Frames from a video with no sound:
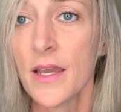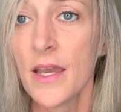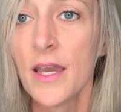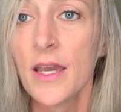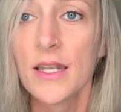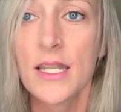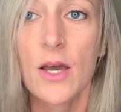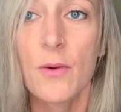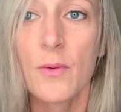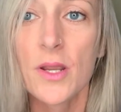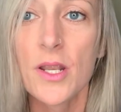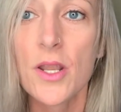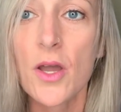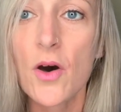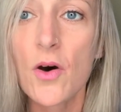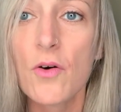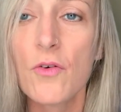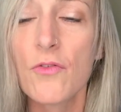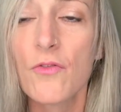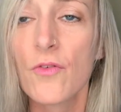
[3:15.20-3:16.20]
Now, we
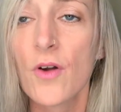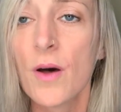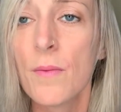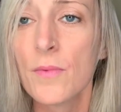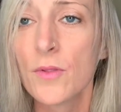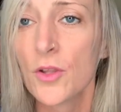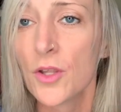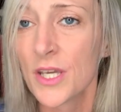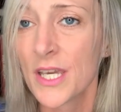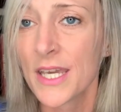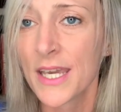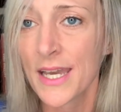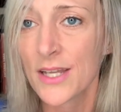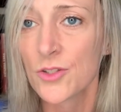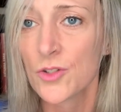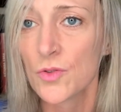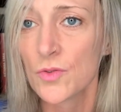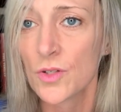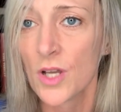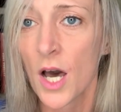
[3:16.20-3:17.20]
know from looking
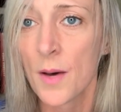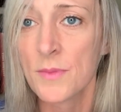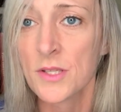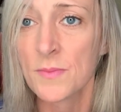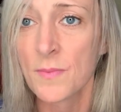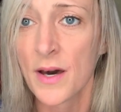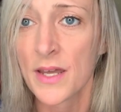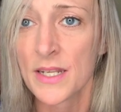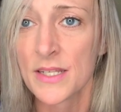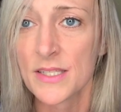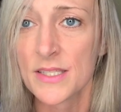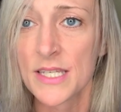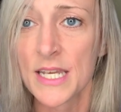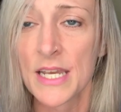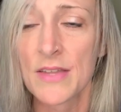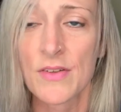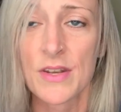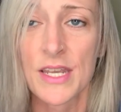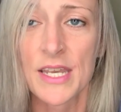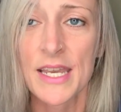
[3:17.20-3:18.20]
at Tutankhamen's body
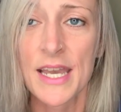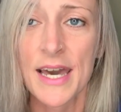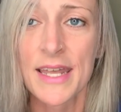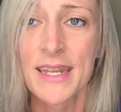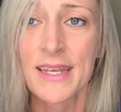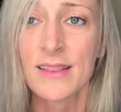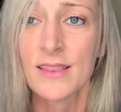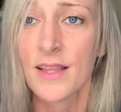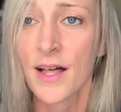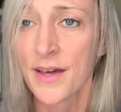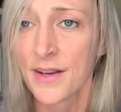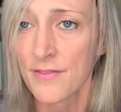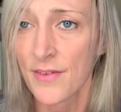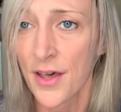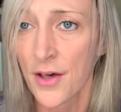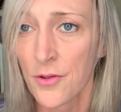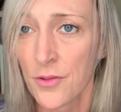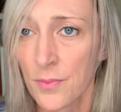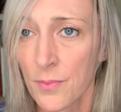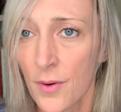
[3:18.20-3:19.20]
today that he had a lot of
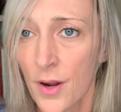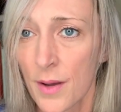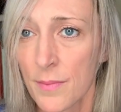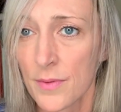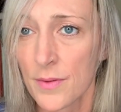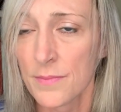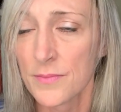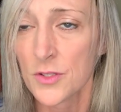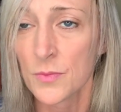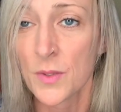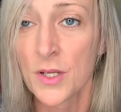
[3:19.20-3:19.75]
health problems.